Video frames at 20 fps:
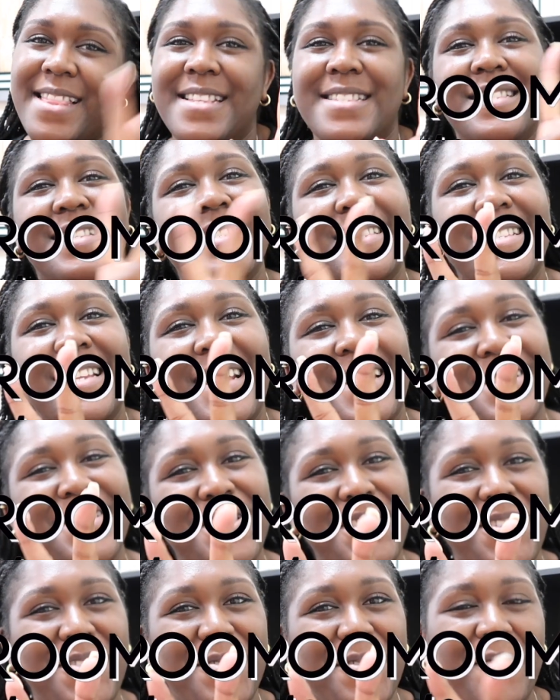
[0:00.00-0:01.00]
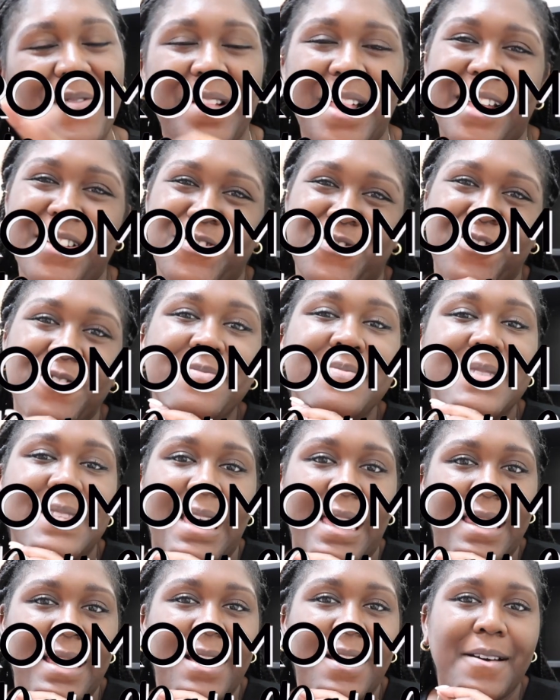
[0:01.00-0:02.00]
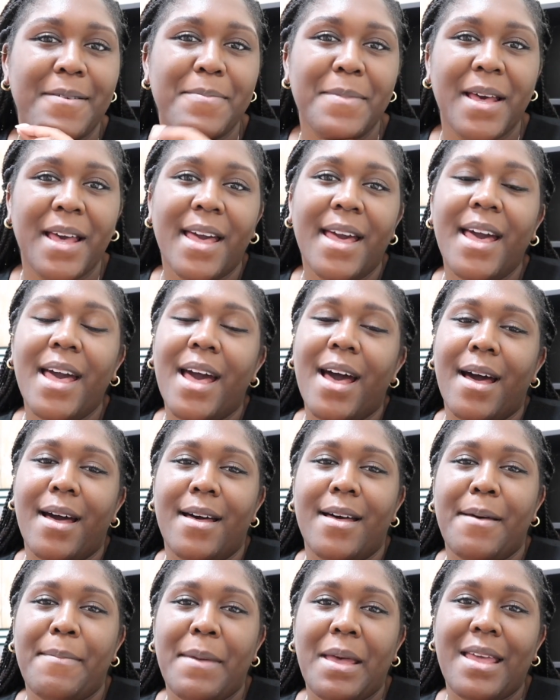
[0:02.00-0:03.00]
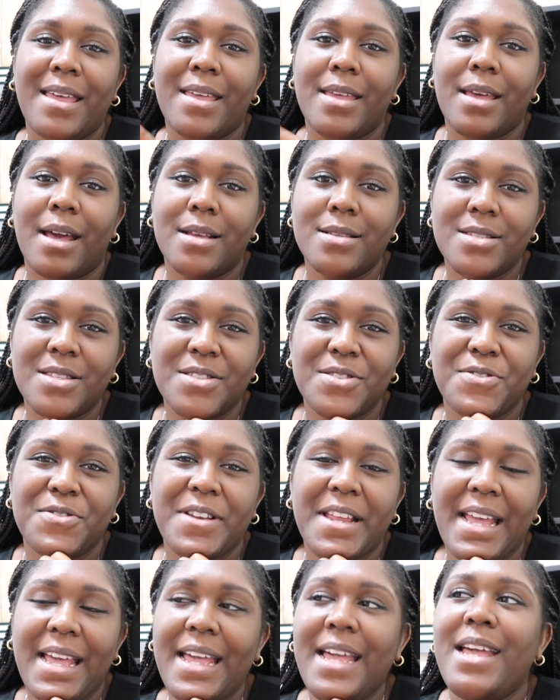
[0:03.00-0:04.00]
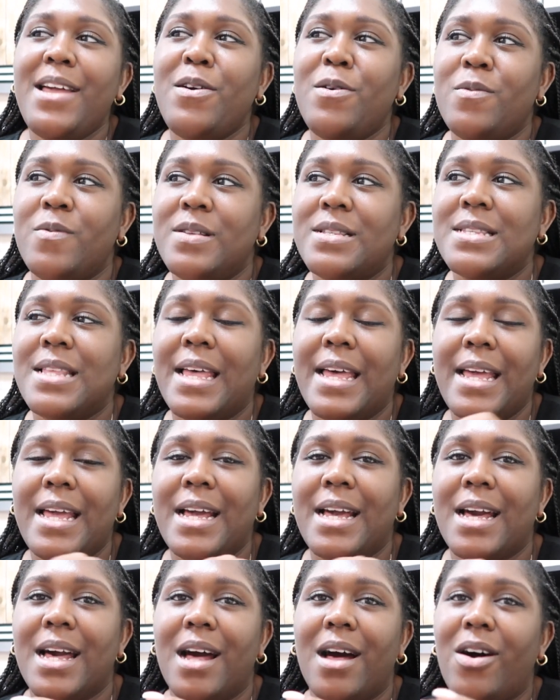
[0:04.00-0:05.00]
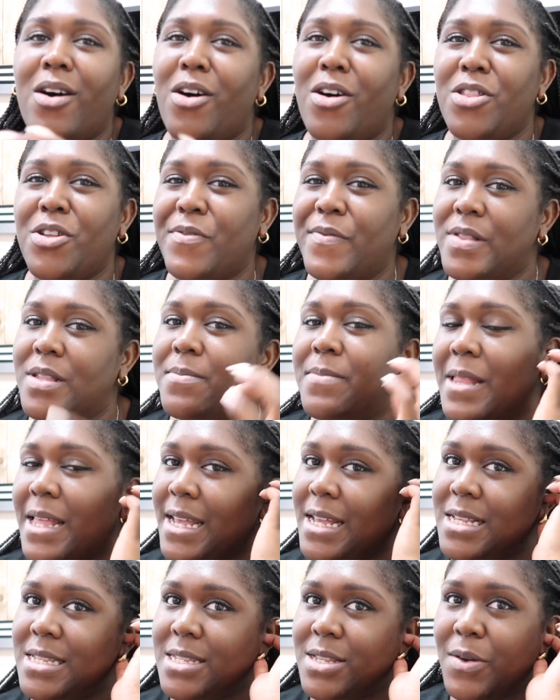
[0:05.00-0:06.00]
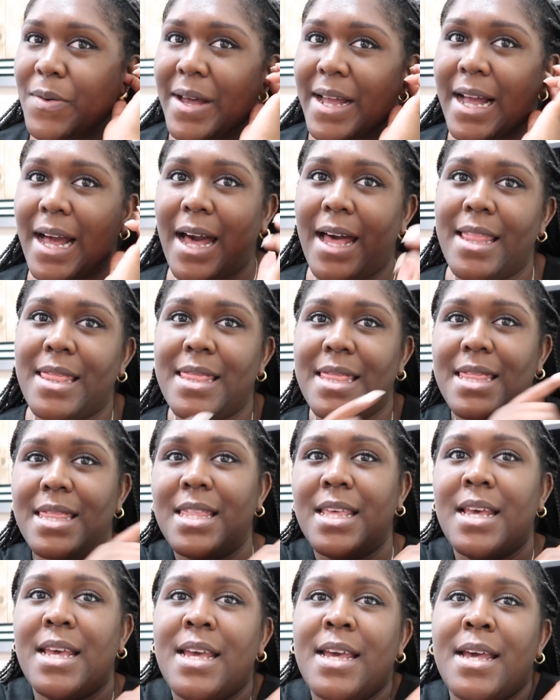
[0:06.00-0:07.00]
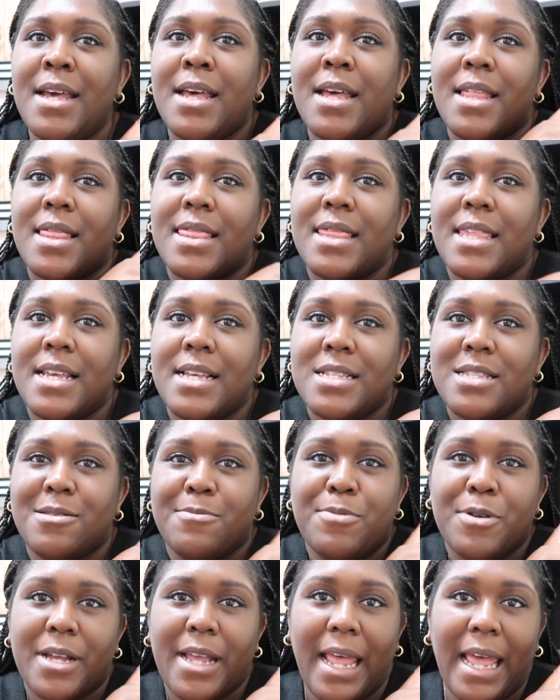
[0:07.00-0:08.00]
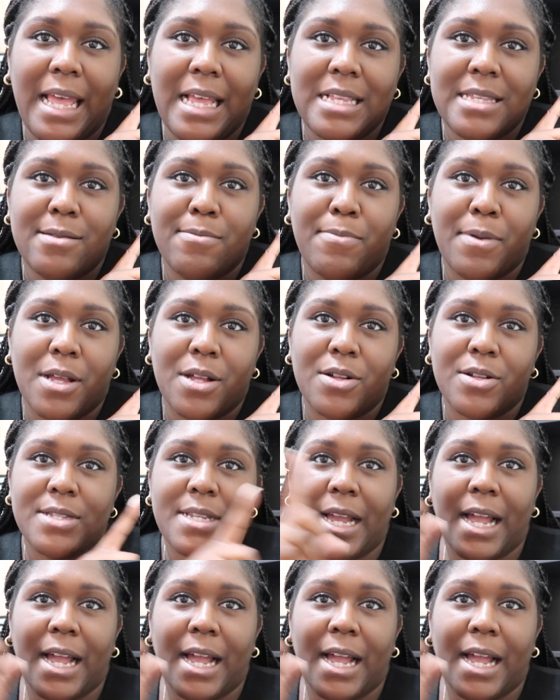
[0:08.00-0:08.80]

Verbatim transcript: This is day two of classroom setup. Um, yesterday was like all over the place. So I got this bookcase built.